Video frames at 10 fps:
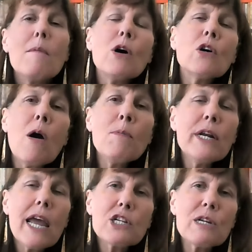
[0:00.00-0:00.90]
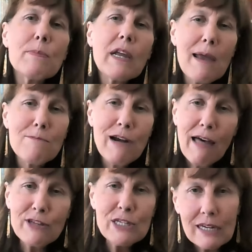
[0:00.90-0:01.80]
Montgomery actually became
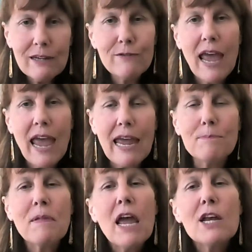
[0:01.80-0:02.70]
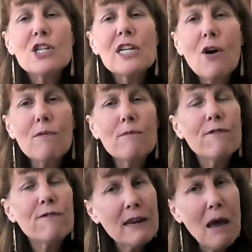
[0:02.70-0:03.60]
rather sick of Anne she got
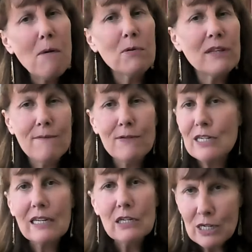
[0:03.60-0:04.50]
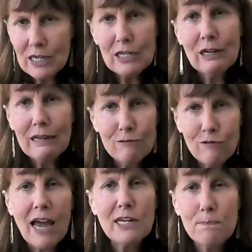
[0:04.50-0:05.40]
fed up with having to continually
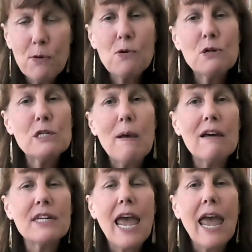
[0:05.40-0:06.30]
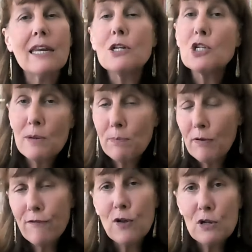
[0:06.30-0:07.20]
write books about Anne, and she
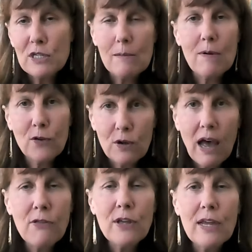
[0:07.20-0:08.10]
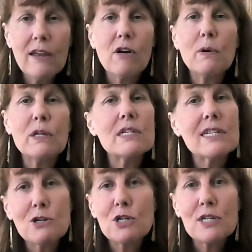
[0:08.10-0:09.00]
preferred some of her other heroines,
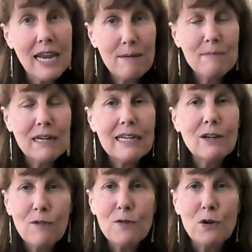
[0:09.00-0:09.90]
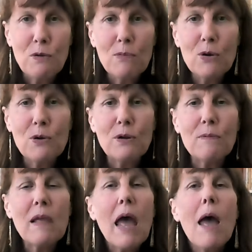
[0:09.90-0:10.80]
such as Emily of New
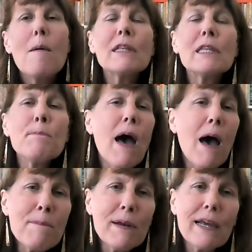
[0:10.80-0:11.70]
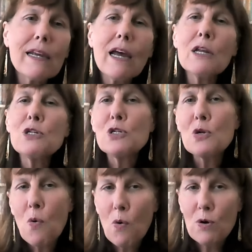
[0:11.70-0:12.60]
Moon. But the public
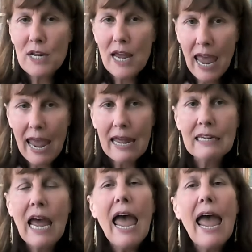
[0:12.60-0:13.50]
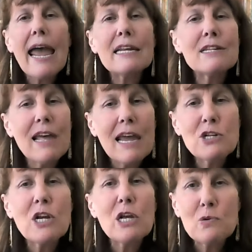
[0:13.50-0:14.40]
adored Anne, and they
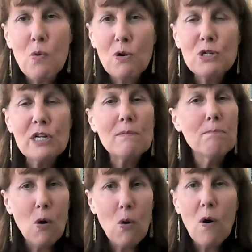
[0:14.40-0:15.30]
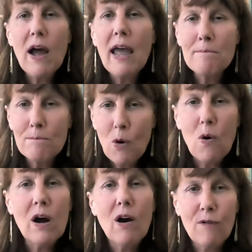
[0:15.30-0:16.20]
just wanted more and
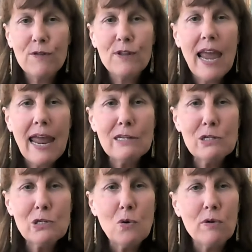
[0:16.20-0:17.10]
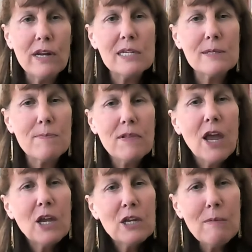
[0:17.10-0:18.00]
more of the Anne stories.
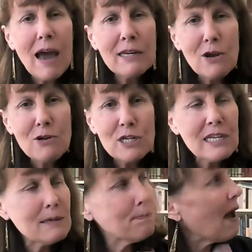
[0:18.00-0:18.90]
You might notice